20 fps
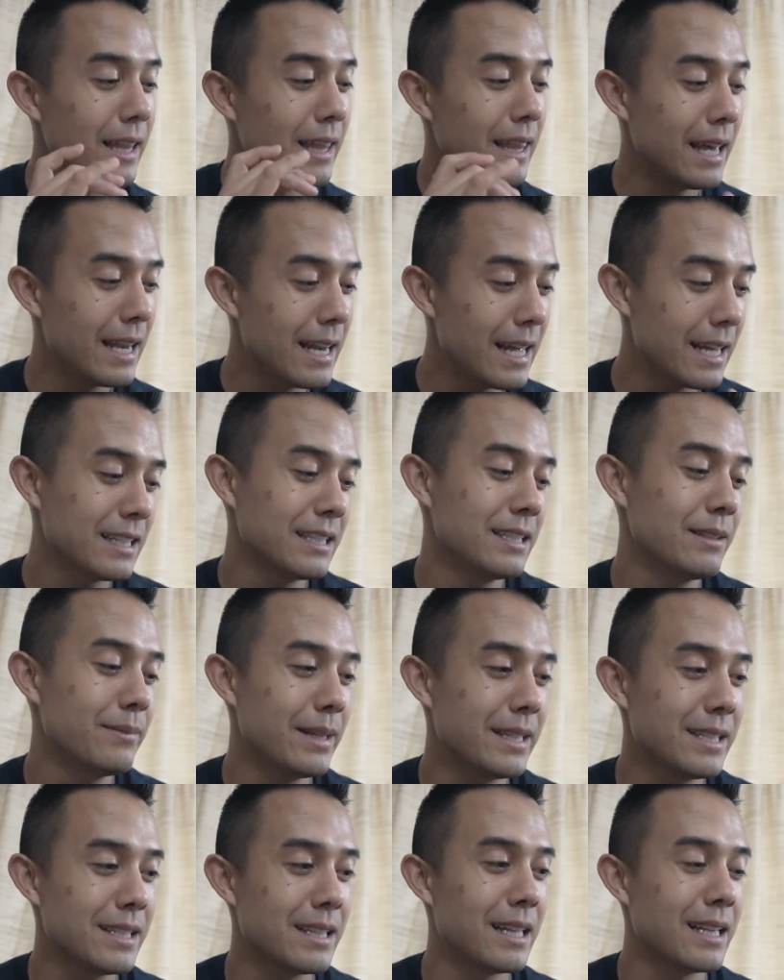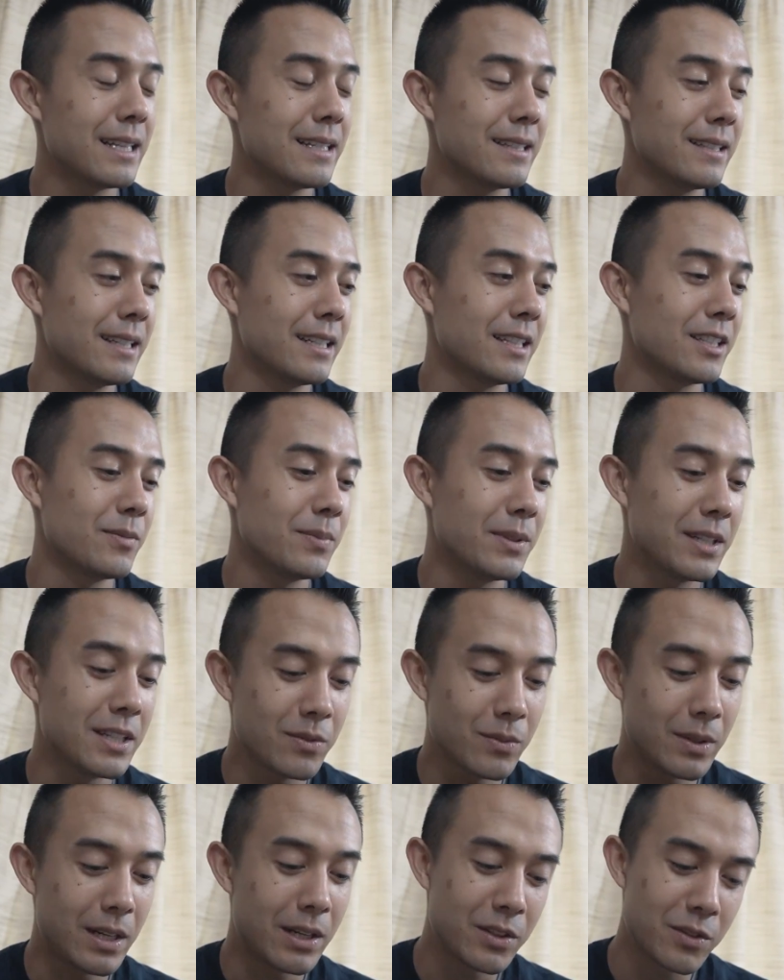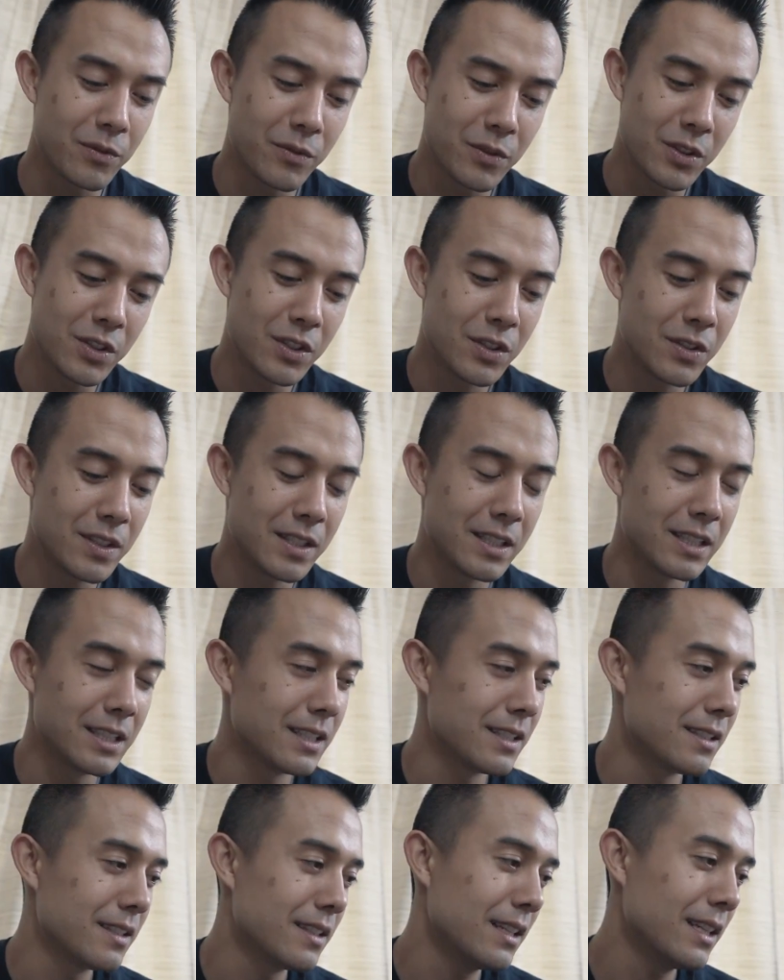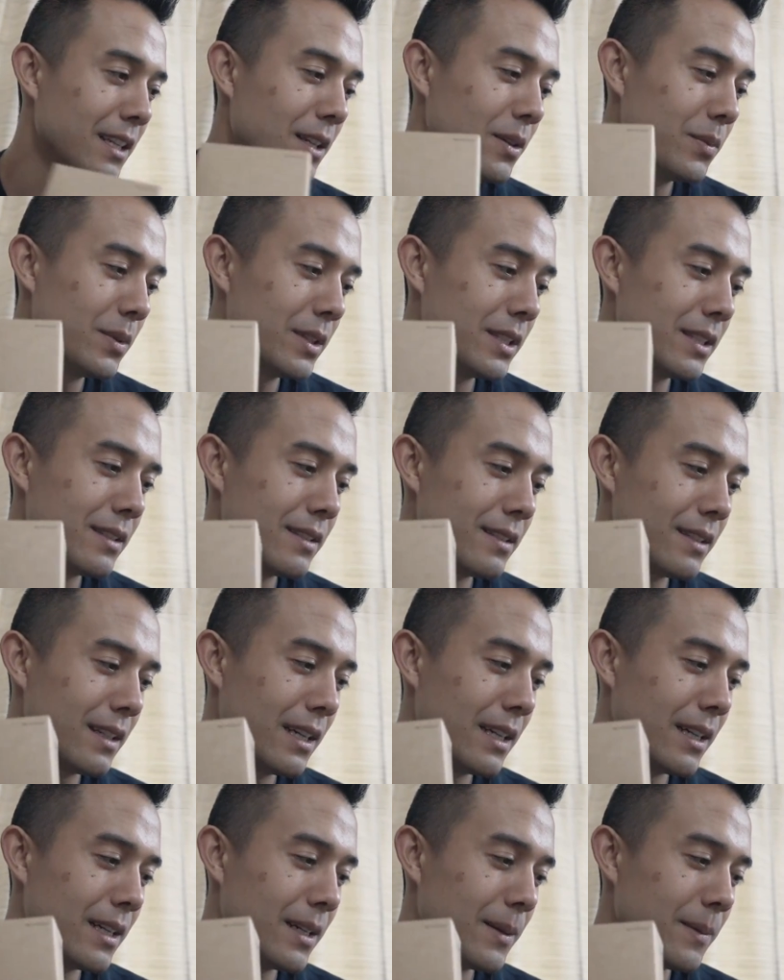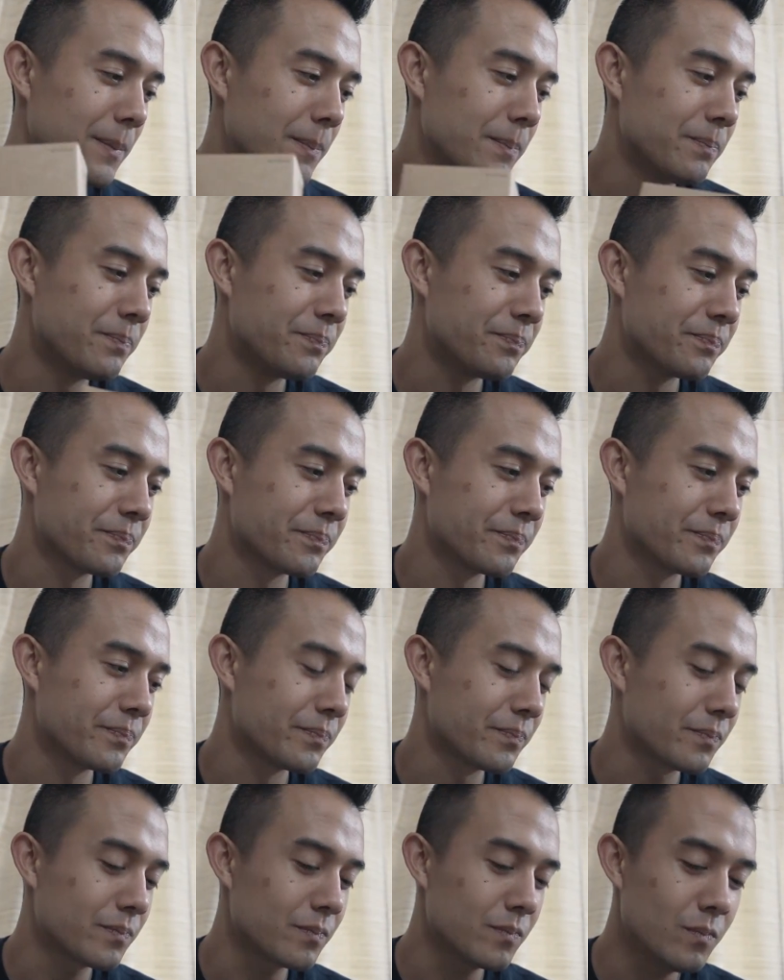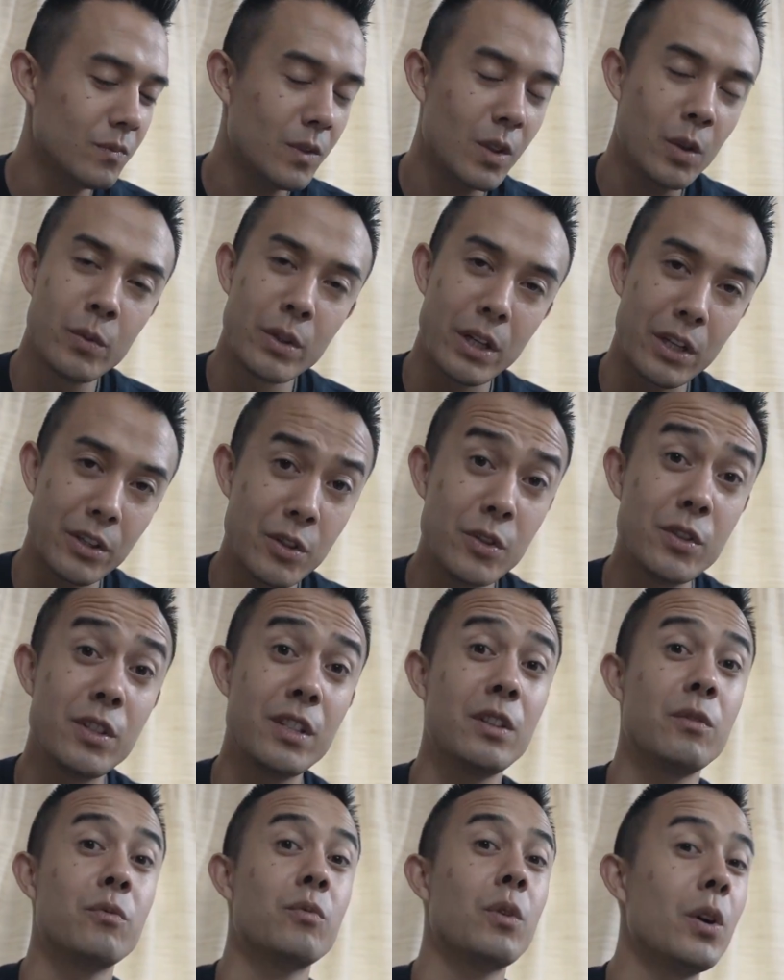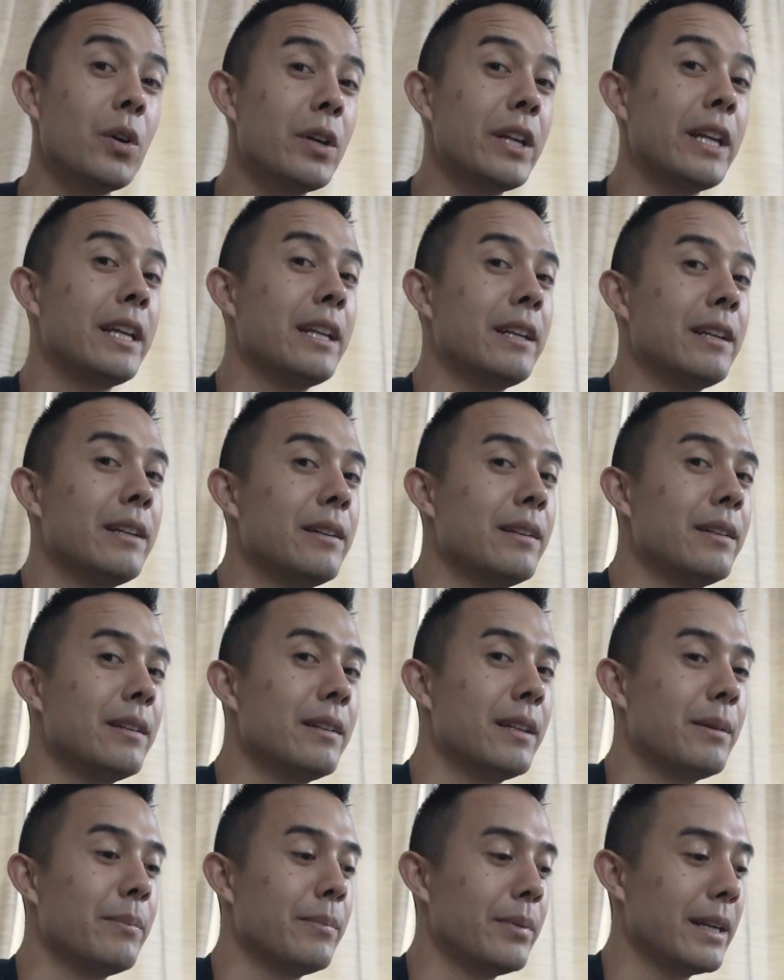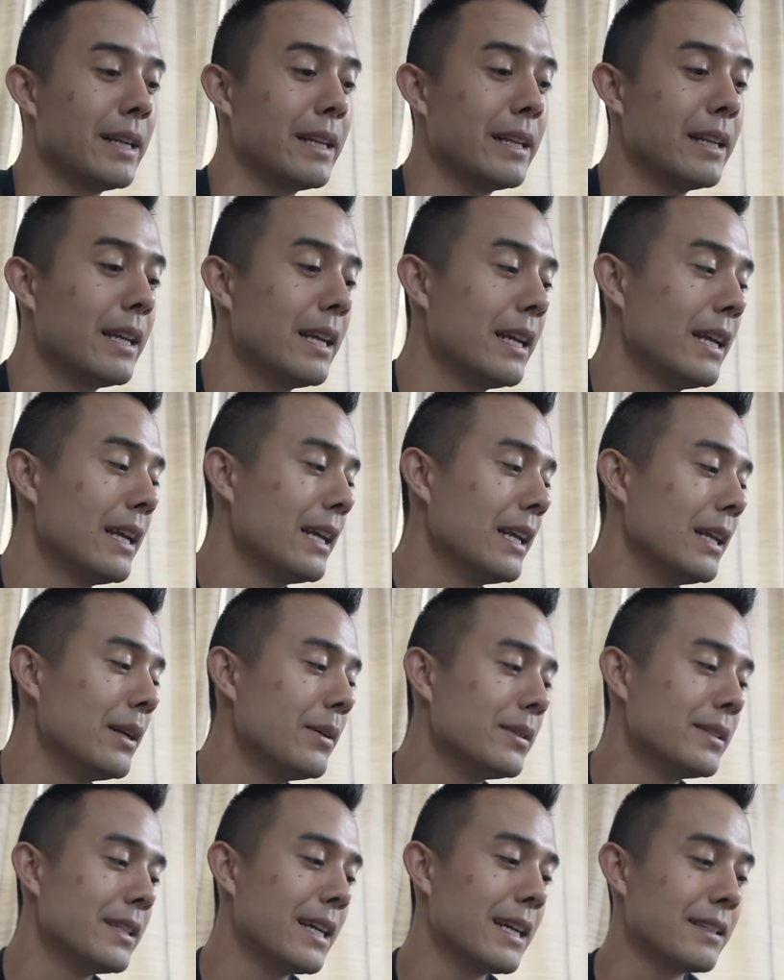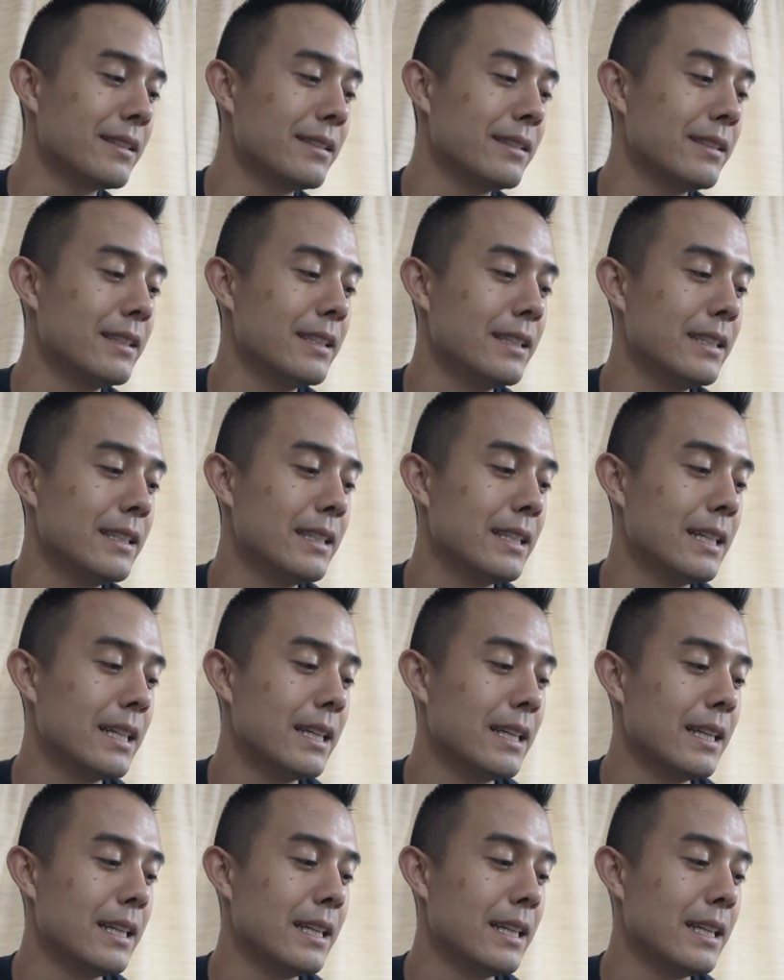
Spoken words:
That actually makes a lot of sense, because when I was first using this, it was when I was using Rogaine, the brand, it was actually